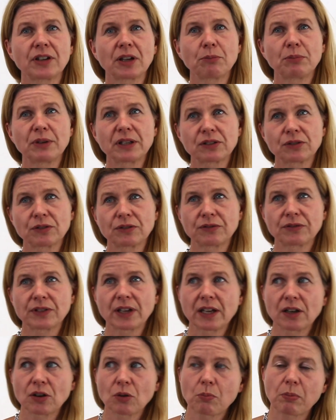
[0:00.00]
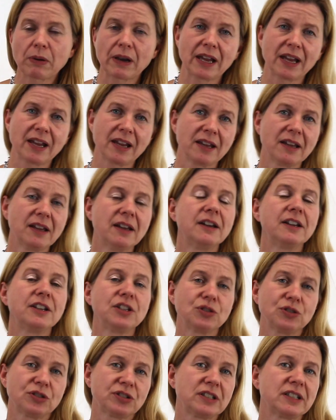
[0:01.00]
a bit of anal play,
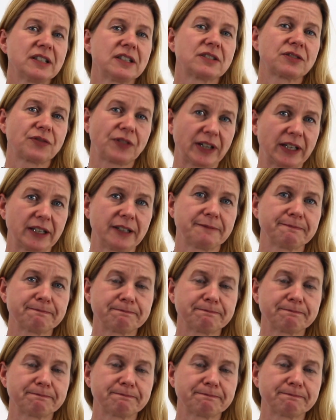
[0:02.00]
usually it's fine.